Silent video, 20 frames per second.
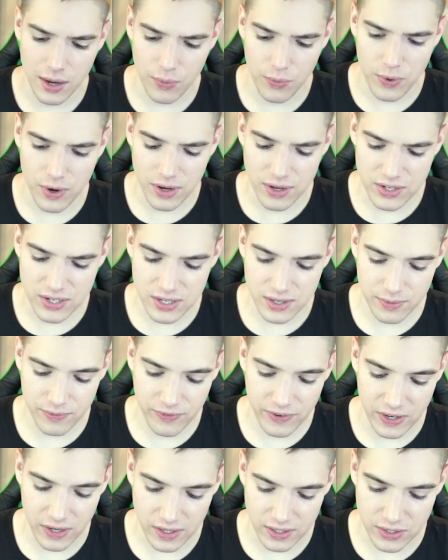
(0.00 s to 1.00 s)
What else should
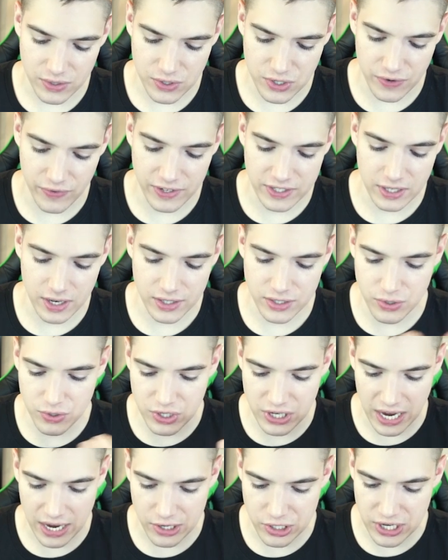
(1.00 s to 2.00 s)
she fit onto? She fits onto
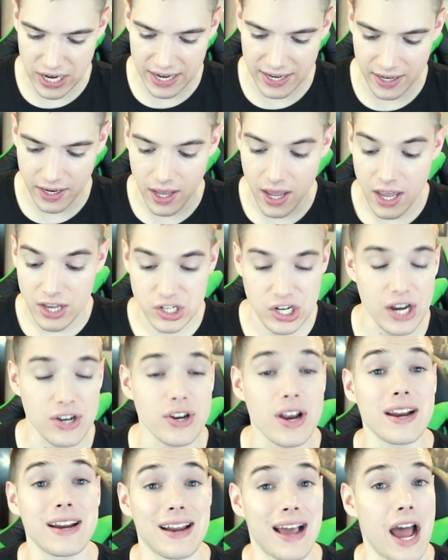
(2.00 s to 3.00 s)
Shadow Dragon,
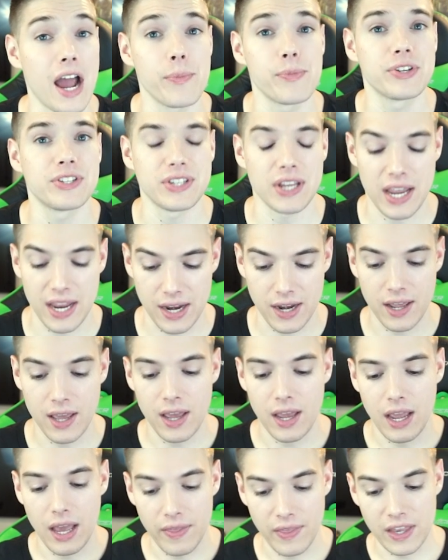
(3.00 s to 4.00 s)
a Hybrid Saiyan,
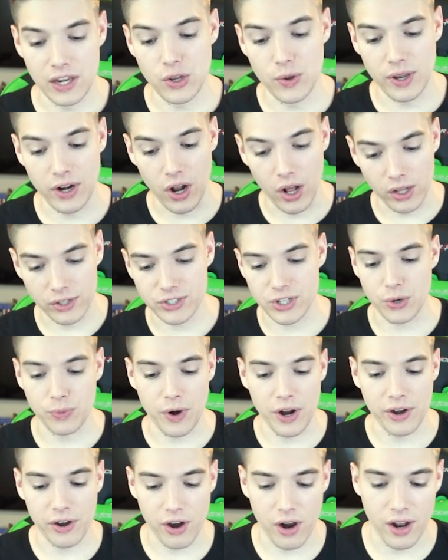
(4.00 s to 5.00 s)
and then you can also
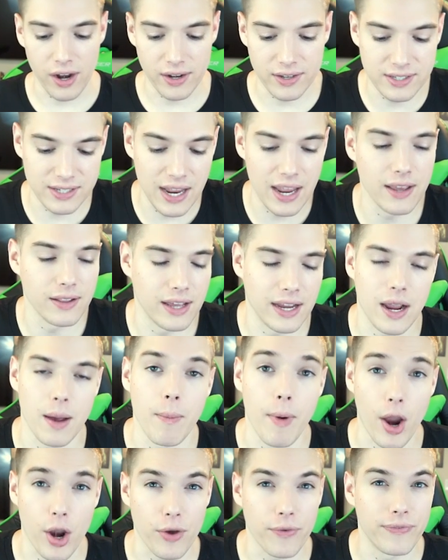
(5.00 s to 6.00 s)
run her on, say, like a
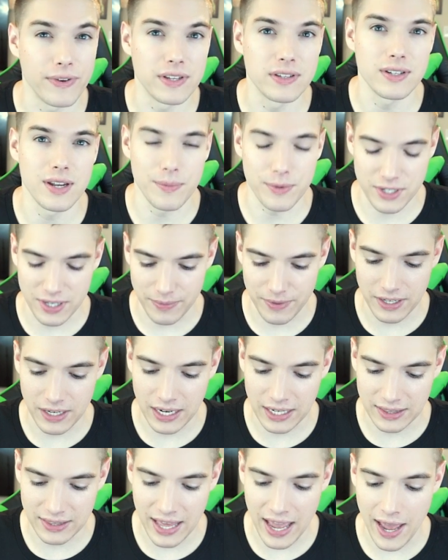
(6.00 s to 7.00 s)
Mono Fizz team or something
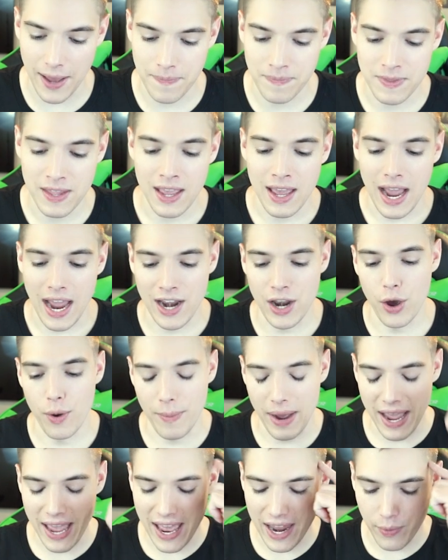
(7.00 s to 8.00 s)
like that. I know in
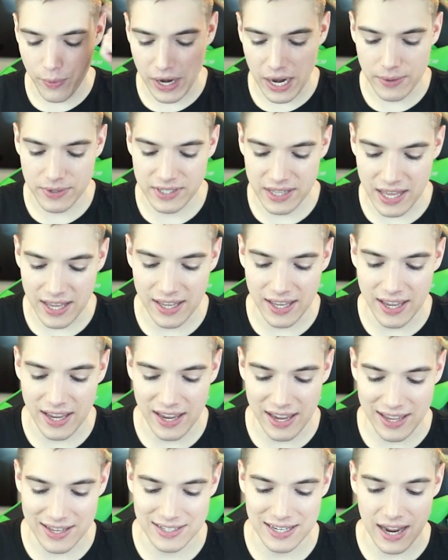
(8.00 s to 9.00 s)
my head what I was
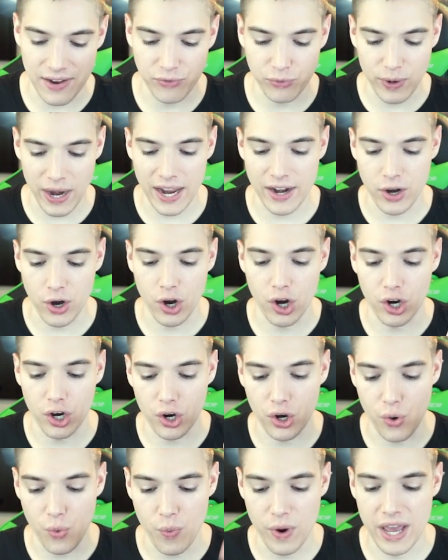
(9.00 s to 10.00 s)
thinking is I've ran her
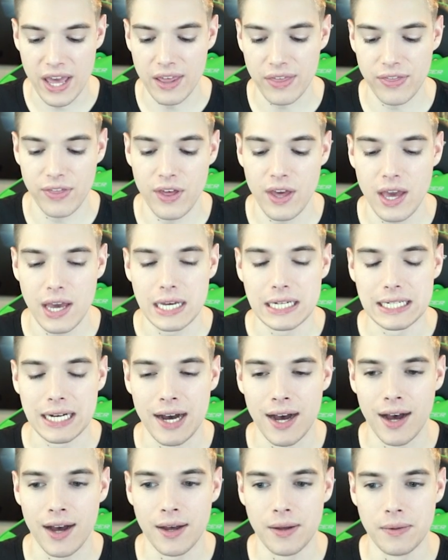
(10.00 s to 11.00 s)
with my